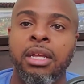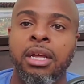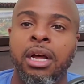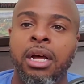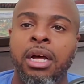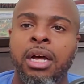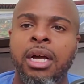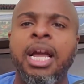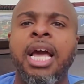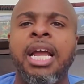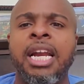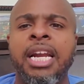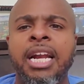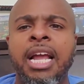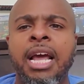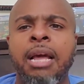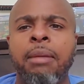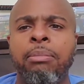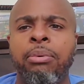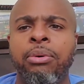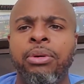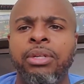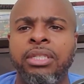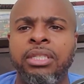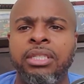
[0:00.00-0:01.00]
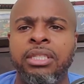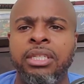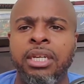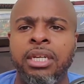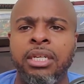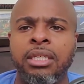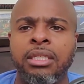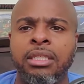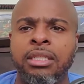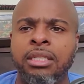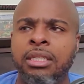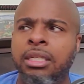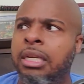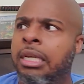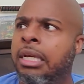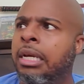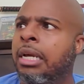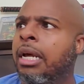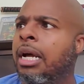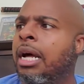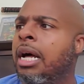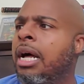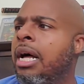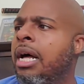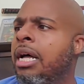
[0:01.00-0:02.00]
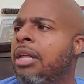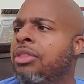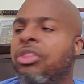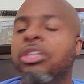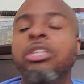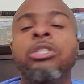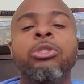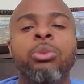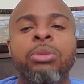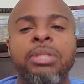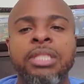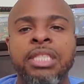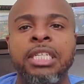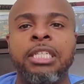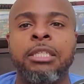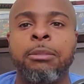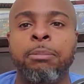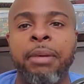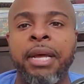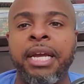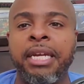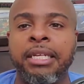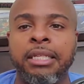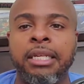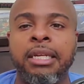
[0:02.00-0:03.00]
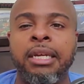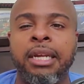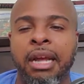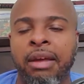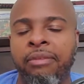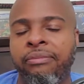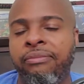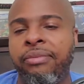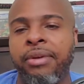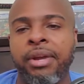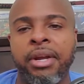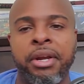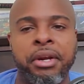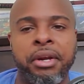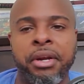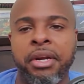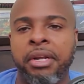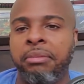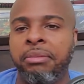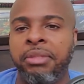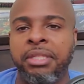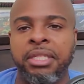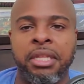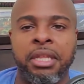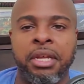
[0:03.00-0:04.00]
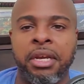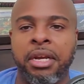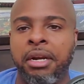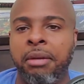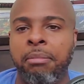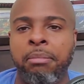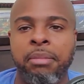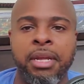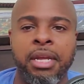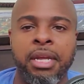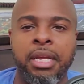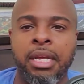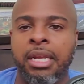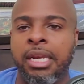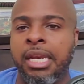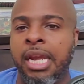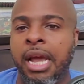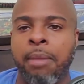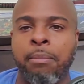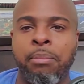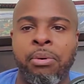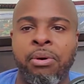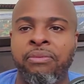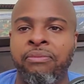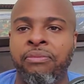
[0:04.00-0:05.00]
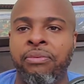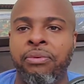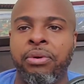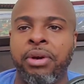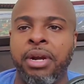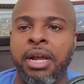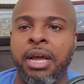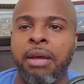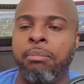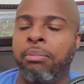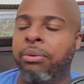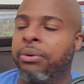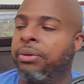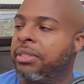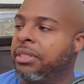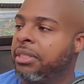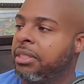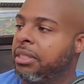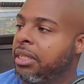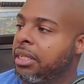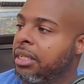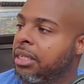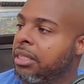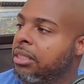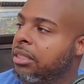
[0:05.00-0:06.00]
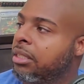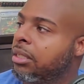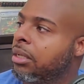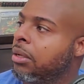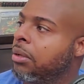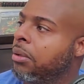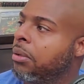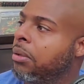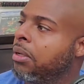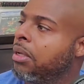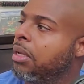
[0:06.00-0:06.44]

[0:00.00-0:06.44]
Got a 9.6. This was expected. I figured it was either going to be a 9.4 or 9.6. So